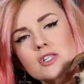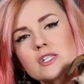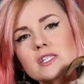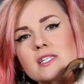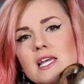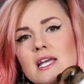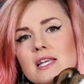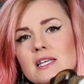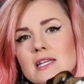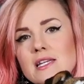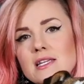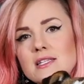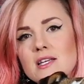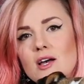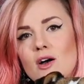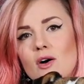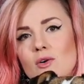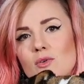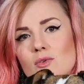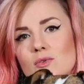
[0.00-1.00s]
She's 10 years
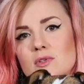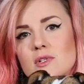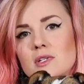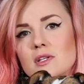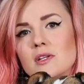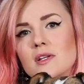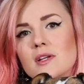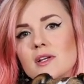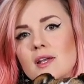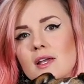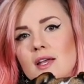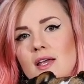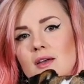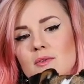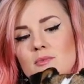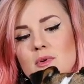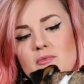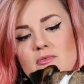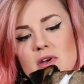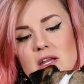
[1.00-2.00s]
old.
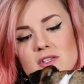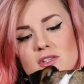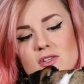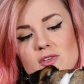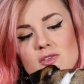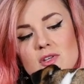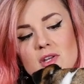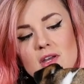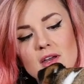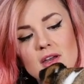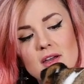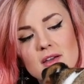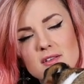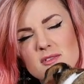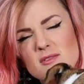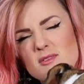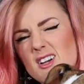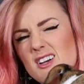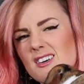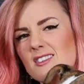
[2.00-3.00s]
We rescued her.
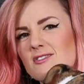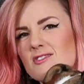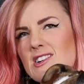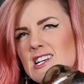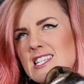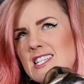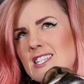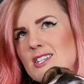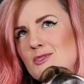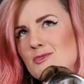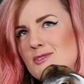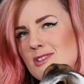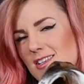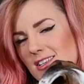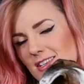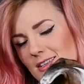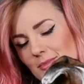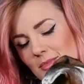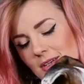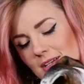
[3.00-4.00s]
Well, rescued
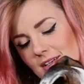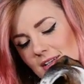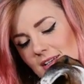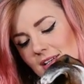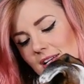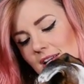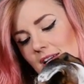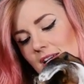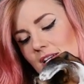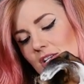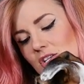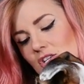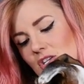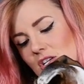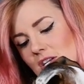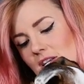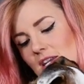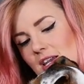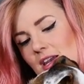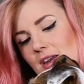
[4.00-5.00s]
her, but
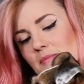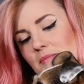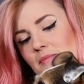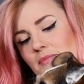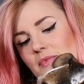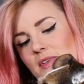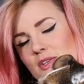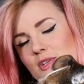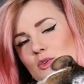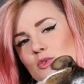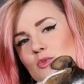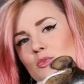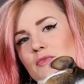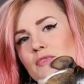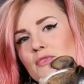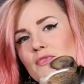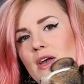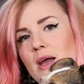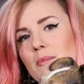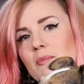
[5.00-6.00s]
she was with
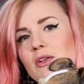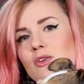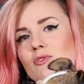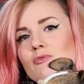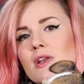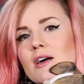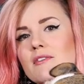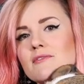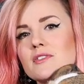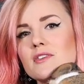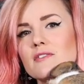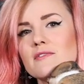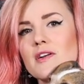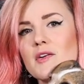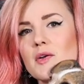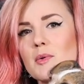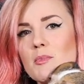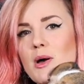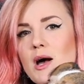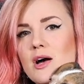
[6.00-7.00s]
a family who loved her
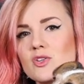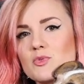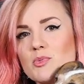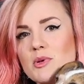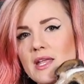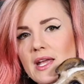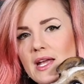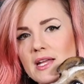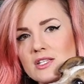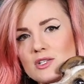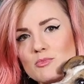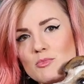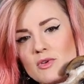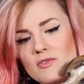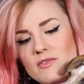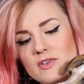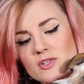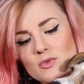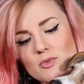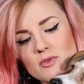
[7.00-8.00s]
very much, but they had to
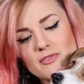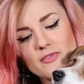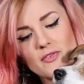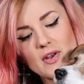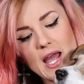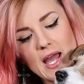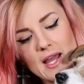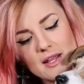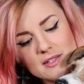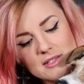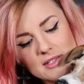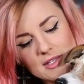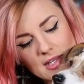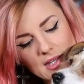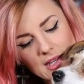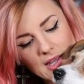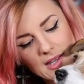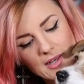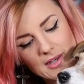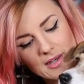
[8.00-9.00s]
move into a flat
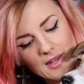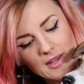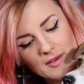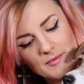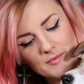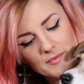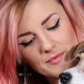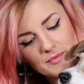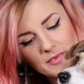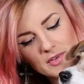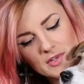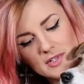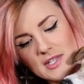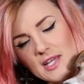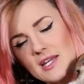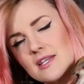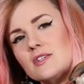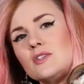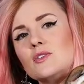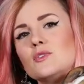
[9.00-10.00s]
and because they
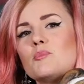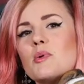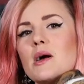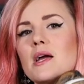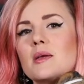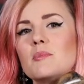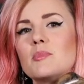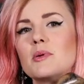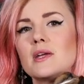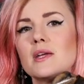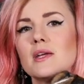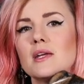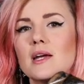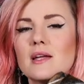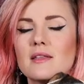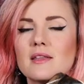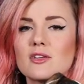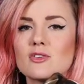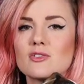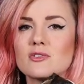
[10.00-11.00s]
had a new baby
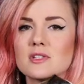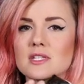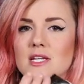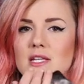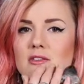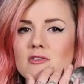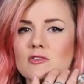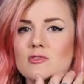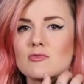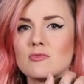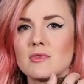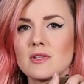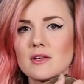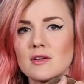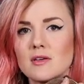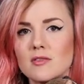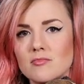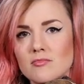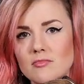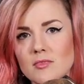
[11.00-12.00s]
and they couldn't take the dog
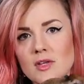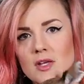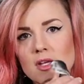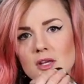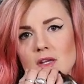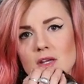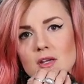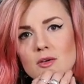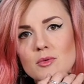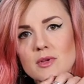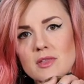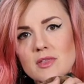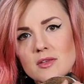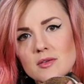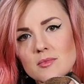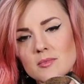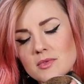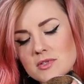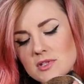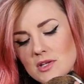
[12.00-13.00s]
with them.